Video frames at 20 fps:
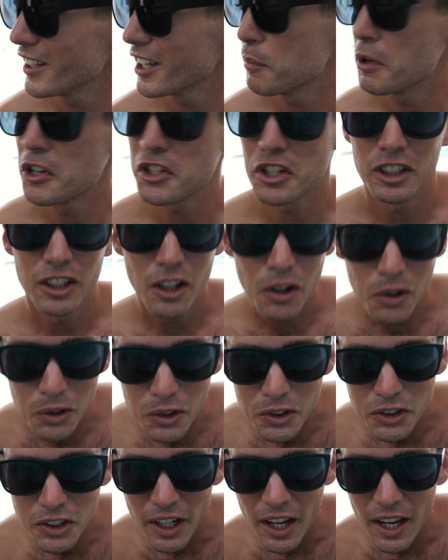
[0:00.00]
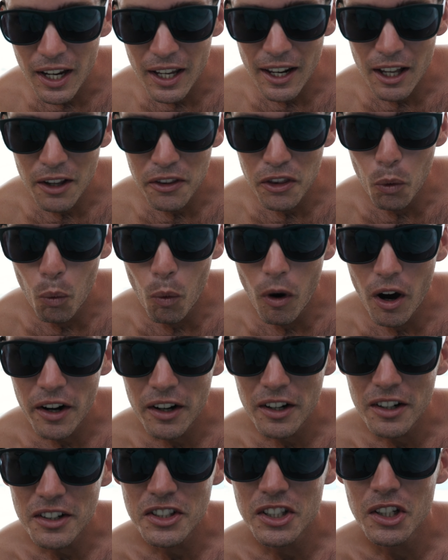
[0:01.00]
like a bunch of locals are hanging out in the
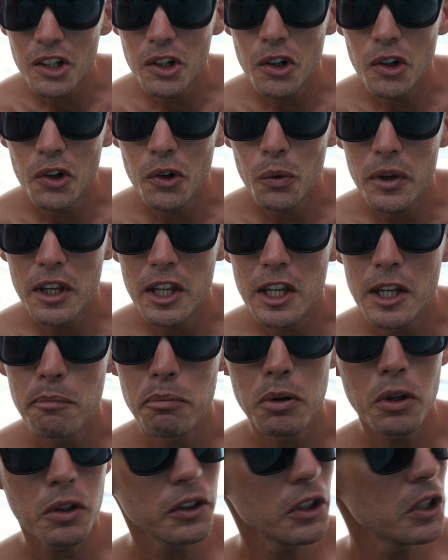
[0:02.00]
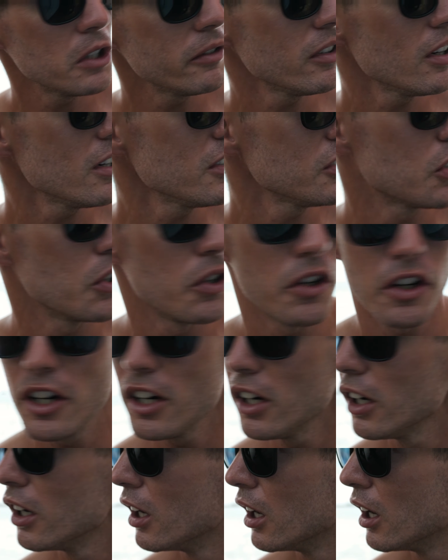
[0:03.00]
water. So we pulled over our scooter.
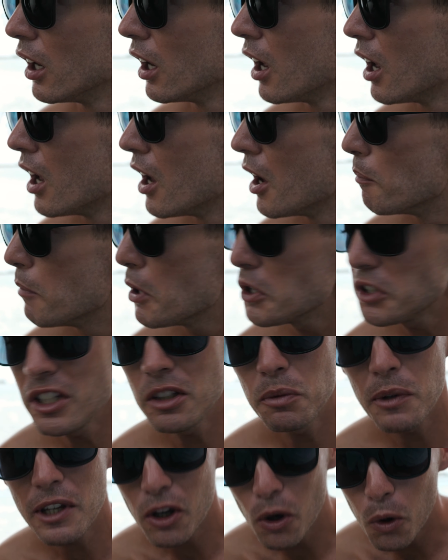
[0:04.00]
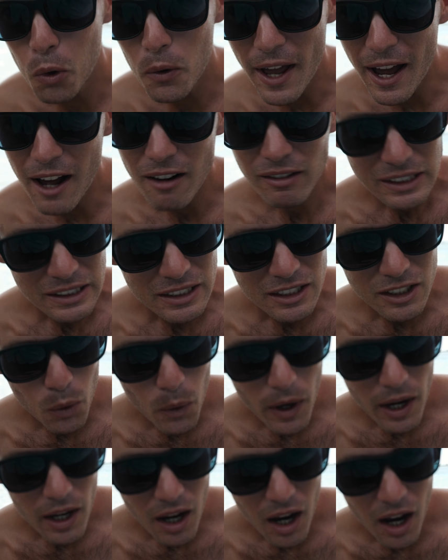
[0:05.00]
Most of this we can cool down because it's
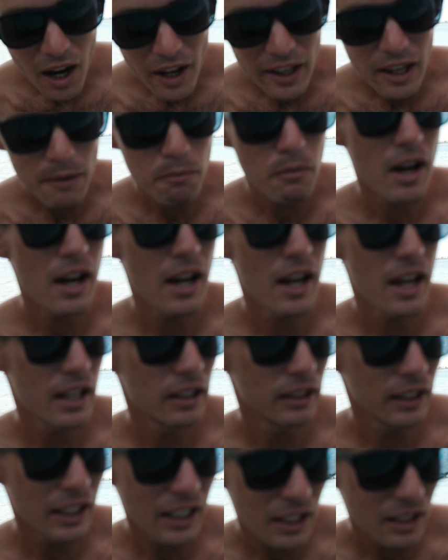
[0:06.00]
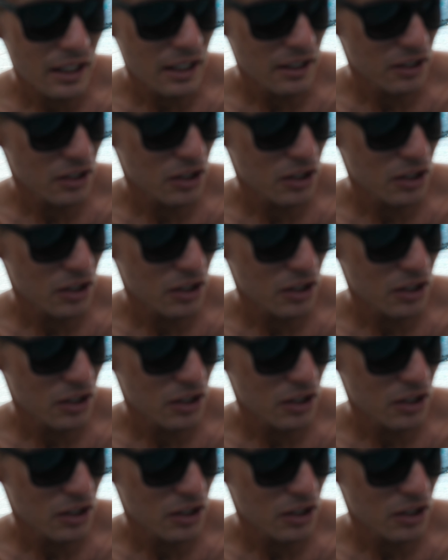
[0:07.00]
quite hot and my linen is